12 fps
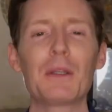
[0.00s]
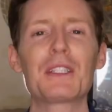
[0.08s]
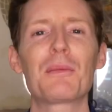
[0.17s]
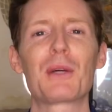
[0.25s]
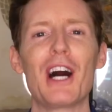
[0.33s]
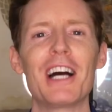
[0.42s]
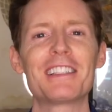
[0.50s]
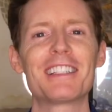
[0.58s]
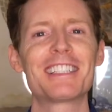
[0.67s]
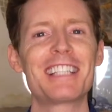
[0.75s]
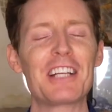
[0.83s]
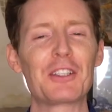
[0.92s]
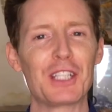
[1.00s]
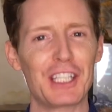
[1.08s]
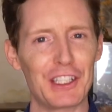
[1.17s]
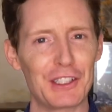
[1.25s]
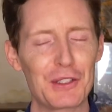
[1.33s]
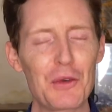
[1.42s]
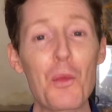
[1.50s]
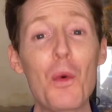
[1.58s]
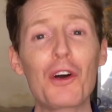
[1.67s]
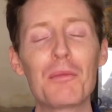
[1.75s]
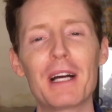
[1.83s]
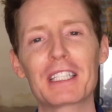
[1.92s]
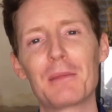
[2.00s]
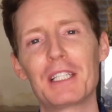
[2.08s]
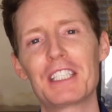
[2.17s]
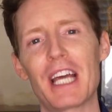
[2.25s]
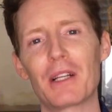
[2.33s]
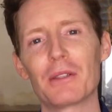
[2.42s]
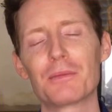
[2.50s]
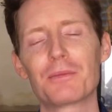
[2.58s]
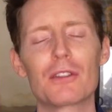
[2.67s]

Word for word: what's up guys, it's Daniel here. Welcome back to my channel.